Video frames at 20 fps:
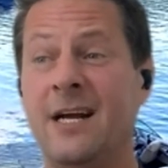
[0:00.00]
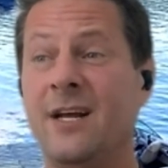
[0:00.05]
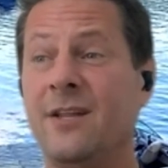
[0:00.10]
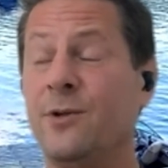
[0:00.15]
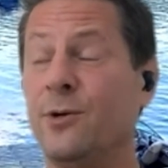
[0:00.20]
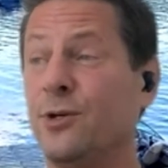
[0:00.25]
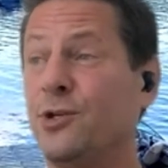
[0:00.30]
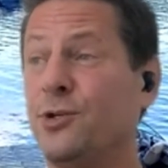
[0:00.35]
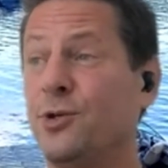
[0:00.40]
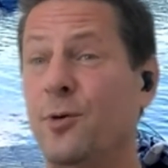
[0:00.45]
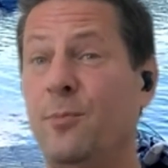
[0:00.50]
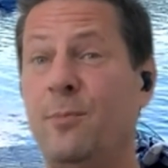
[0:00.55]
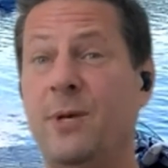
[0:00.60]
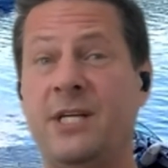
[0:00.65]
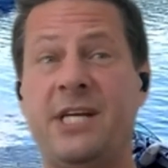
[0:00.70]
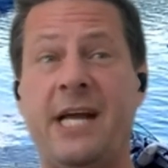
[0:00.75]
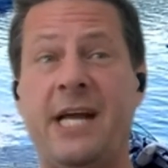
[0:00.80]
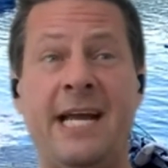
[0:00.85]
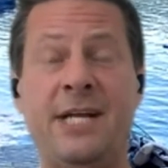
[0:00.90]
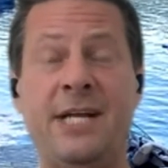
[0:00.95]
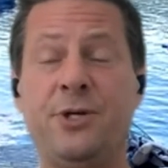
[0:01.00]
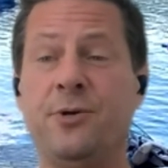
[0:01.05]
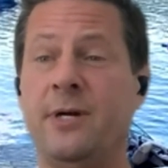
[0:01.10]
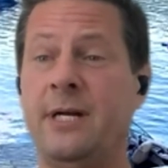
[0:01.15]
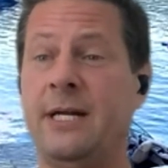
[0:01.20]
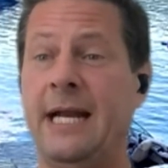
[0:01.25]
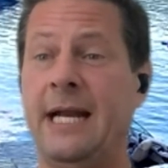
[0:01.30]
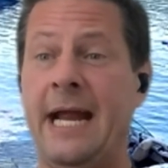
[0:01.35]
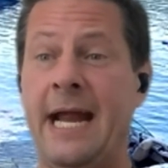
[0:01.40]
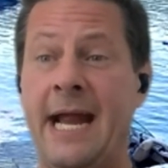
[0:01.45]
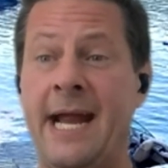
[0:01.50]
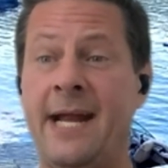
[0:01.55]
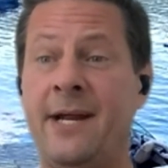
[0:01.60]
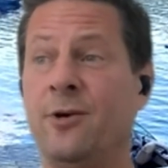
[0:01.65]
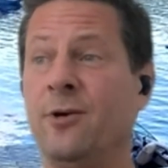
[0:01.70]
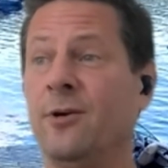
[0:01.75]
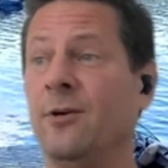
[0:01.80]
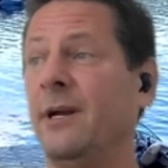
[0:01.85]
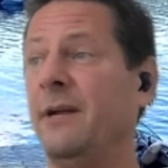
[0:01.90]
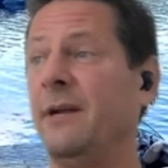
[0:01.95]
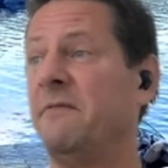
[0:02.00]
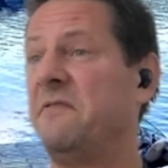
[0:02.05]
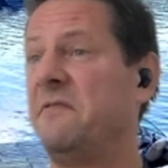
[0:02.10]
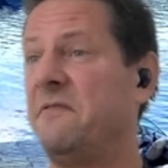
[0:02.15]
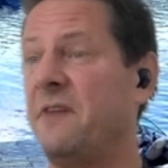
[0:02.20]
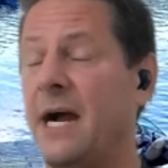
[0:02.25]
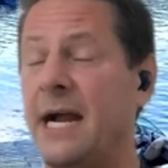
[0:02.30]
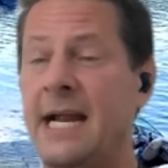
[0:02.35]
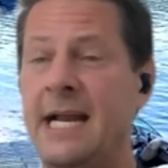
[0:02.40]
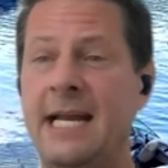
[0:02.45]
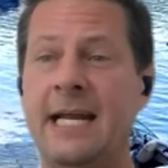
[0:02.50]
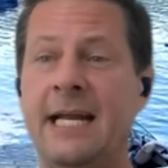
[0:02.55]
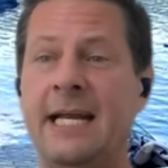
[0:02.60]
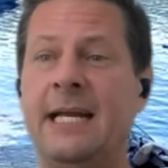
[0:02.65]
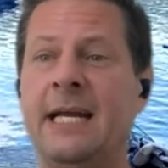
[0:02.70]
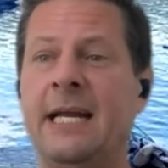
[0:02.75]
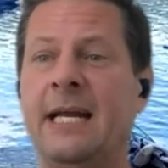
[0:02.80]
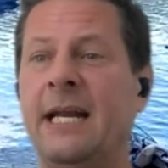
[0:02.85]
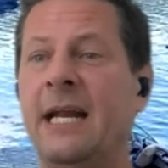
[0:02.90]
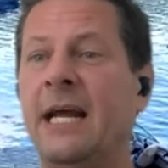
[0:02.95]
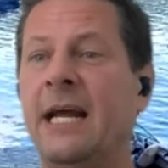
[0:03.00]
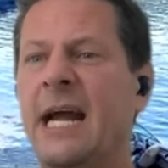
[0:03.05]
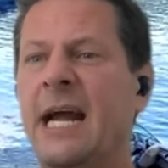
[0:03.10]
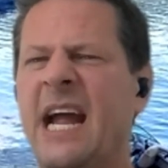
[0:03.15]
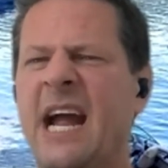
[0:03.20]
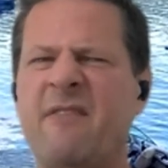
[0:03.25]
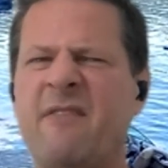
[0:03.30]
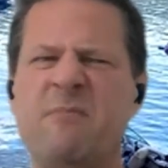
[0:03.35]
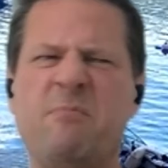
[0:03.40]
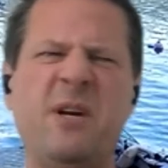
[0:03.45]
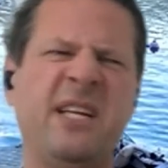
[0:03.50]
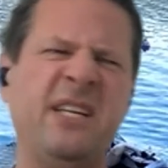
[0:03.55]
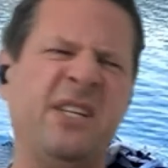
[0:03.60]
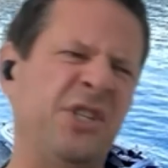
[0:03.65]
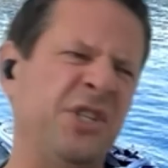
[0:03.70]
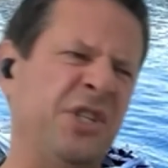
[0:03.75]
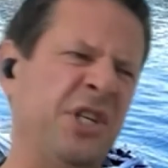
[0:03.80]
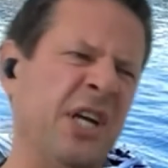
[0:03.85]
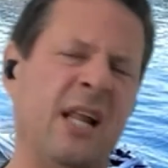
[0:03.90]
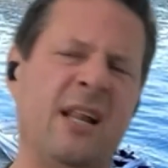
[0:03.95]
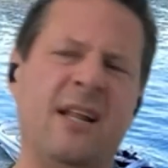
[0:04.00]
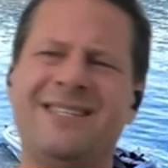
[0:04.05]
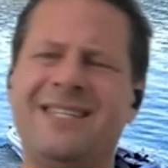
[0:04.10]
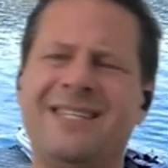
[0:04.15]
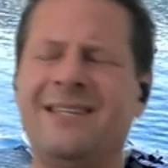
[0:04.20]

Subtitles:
There's so much hatred and anger and fighting, and everybody's jealous.